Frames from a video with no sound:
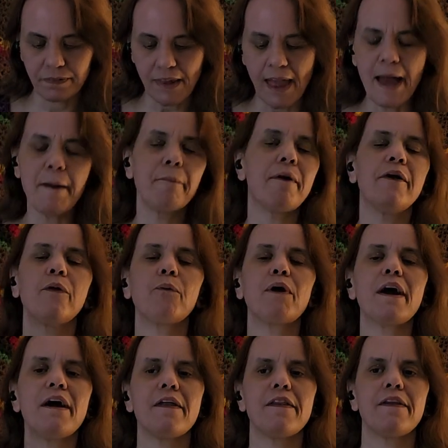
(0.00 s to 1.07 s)
And by the
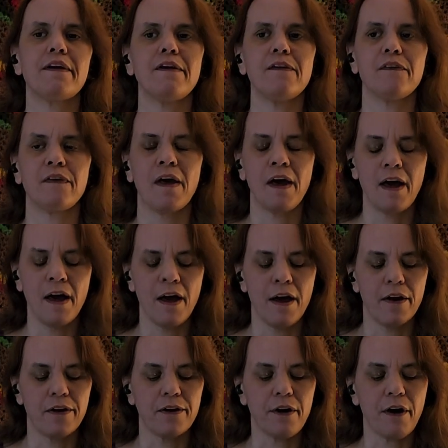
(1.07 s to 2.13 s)
way, these
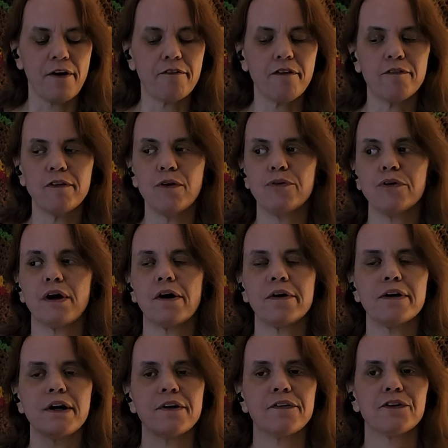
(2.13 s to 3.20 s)
yarn reviews are
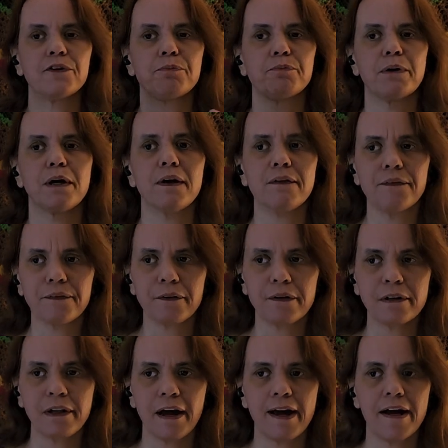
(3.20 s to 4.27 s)
not sponsored.
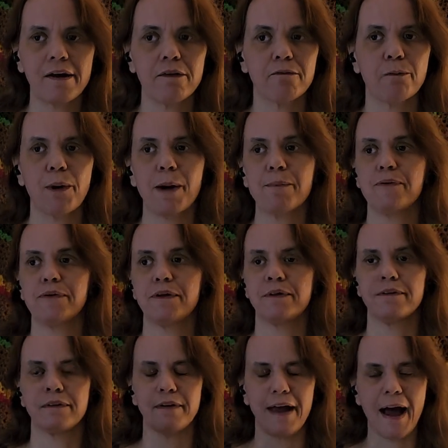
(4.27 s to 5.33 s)
Like, Webs
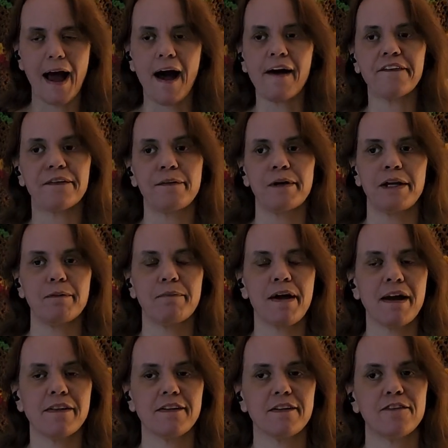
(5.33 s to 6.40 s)
didn't ask me to
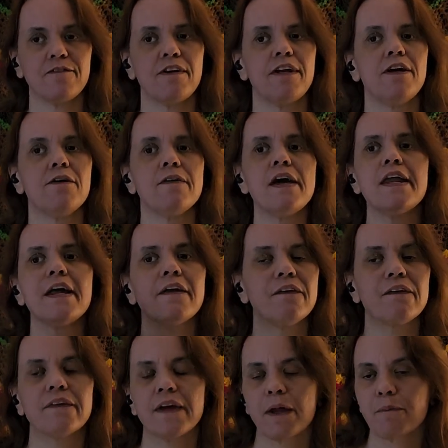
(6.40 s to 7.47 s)
make this video. They
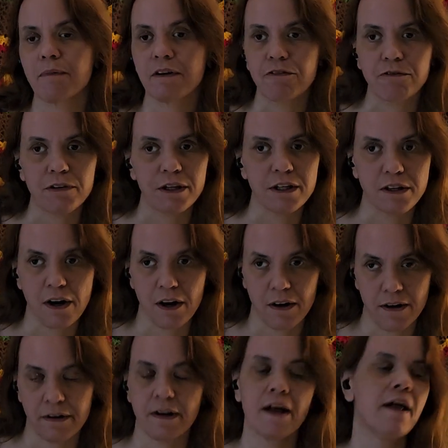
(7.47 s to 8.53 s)
didn't send me free
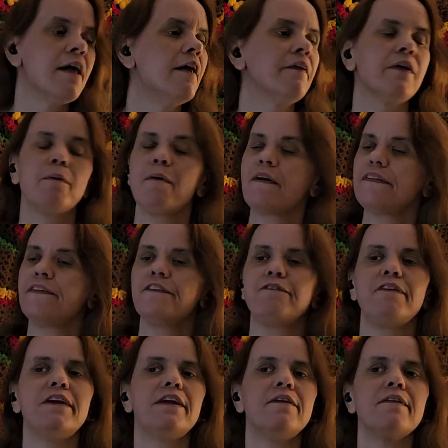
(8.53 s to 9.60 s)
yarn to make this
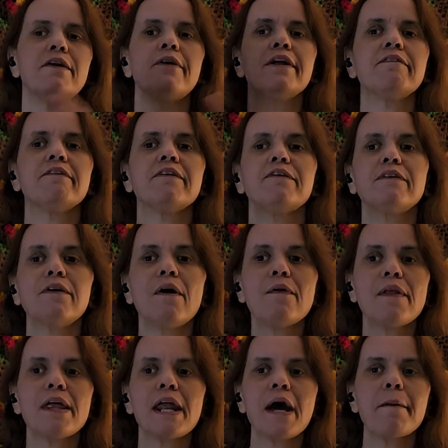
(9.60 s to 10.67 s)
video. They don't even know
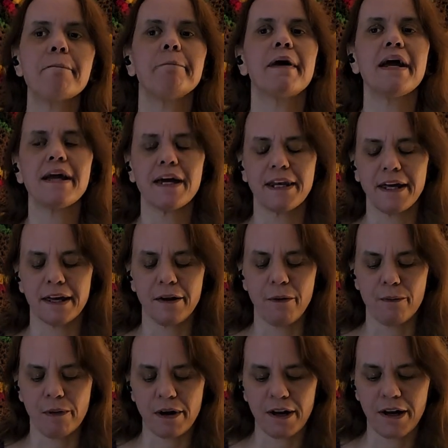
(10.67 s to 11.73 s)
that I'm making it,
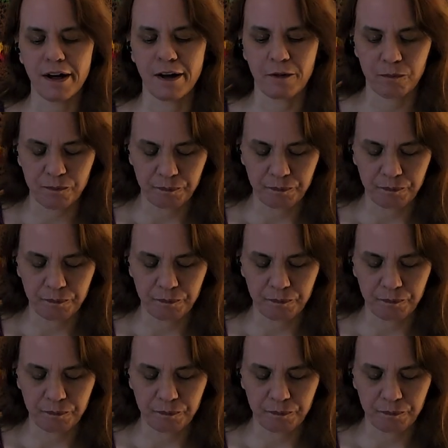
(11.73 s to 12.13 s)
okay?